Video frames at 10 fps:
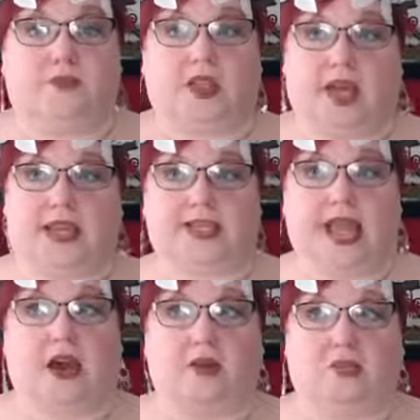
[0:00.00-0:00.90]
cut it
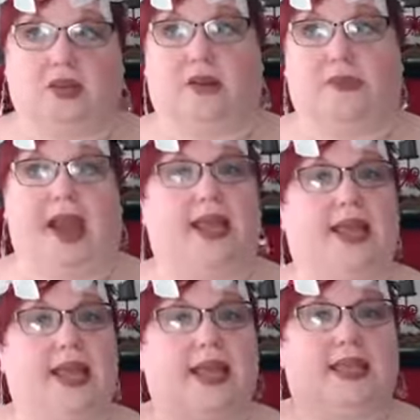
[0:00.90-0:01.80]
down, and bring it back,
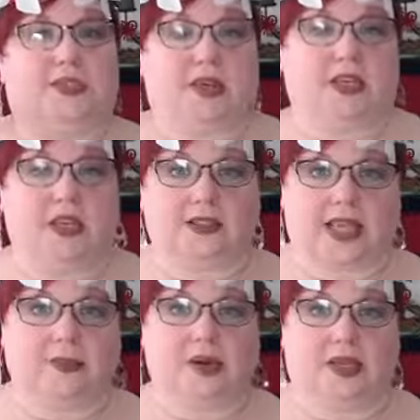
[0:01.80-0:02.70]
spend all
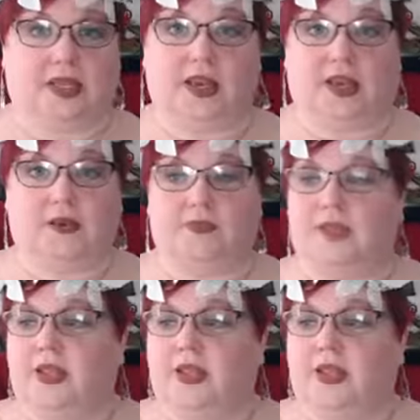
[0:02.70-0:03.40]
day putting it up,